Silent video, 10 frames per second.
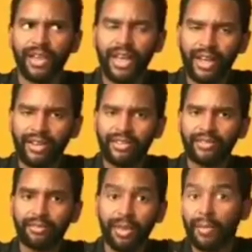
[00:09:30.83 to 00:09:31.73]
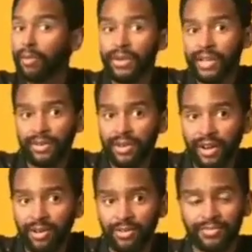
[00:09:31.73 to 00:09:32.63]
and people we don't
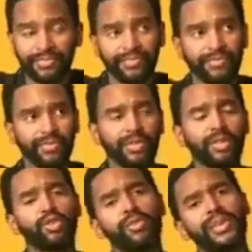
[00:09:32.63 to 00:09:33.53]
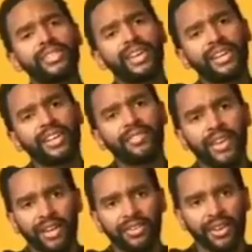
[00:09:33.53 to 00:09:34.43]
know who are being taken
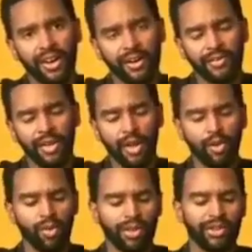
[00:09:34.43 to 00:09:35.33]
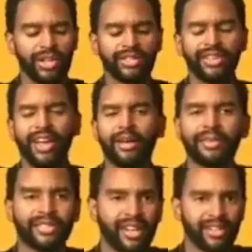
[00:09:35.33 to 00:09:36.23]
advantage of, whether it's
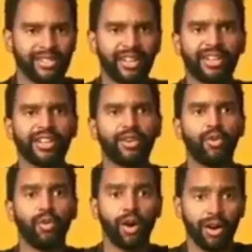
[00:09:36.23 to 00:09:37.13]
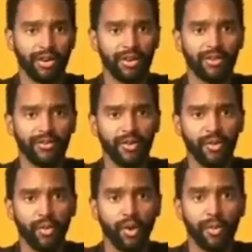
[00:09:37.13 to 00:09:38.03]
Amazon selling water
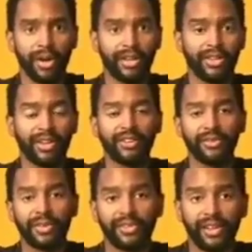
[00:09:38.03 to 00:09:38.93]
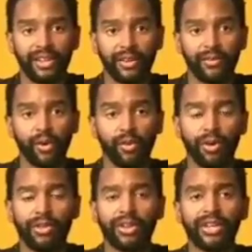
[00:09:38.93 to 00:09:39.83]
for more money than they should be selling it for,
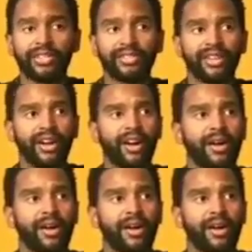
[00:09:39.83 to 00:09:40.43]
whether it's